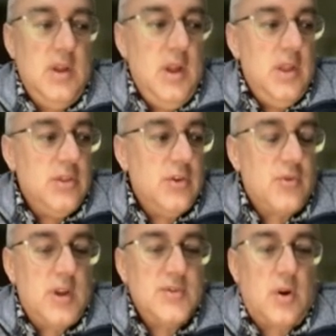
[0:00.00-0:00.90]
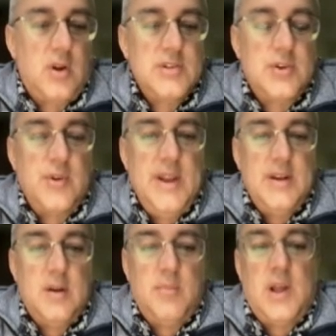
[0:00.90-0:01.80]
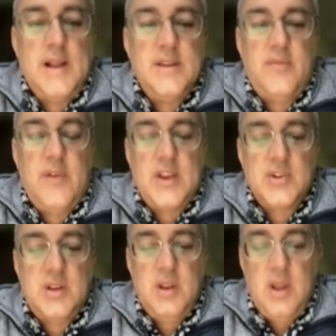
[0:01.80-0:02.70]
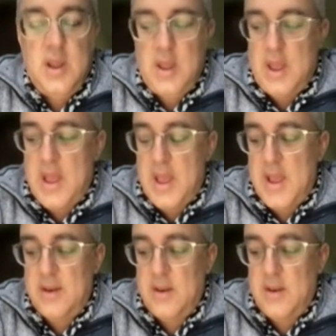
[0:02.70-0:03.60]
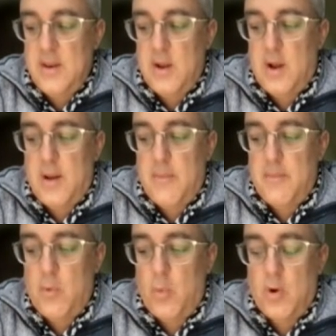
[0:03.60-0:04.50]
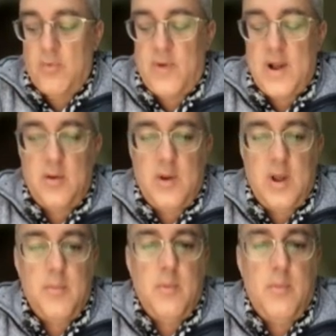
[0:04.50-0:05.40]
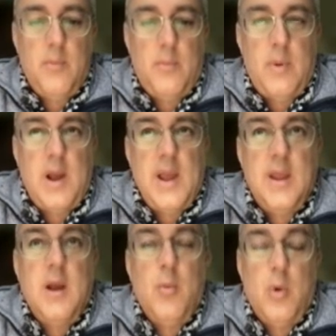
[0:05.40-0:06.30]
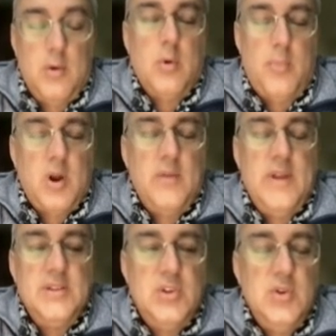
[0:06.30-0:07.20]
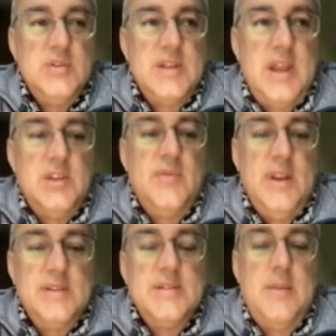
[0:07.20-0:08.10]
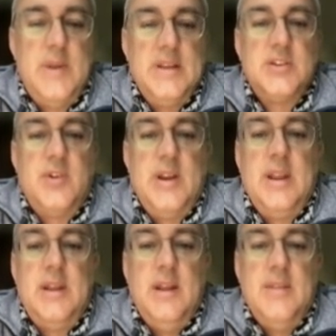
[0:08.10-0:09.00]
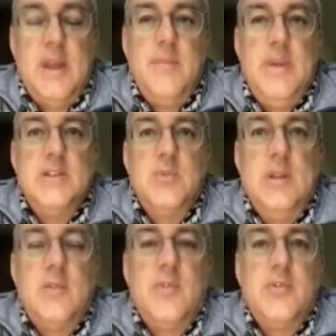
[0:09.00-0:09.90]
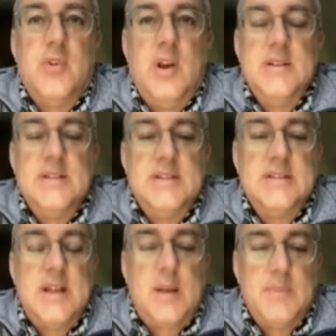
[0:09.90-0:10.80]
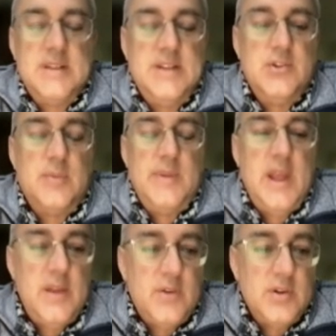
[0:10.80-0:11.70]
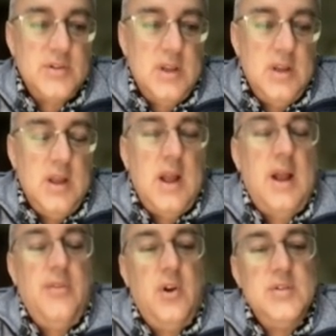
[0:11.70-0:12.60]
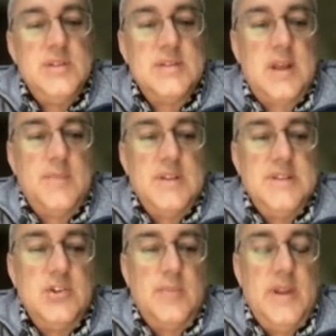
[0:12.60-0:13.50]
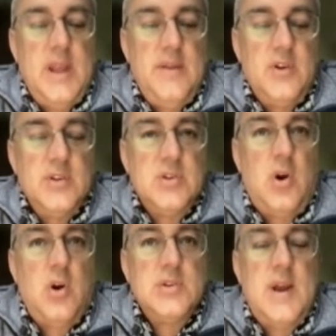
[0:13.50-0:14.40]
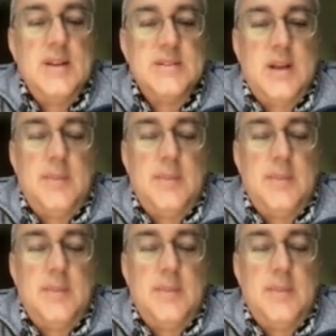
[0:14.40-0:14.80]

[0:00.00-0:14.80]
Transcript: The drugs were all screened in a blinded fashion and were followed up were part of a two-stage phenotype-based screening. That means we look for drugs that stop the seizure behaviors, and those that stop the seizure behaviors also had to stop the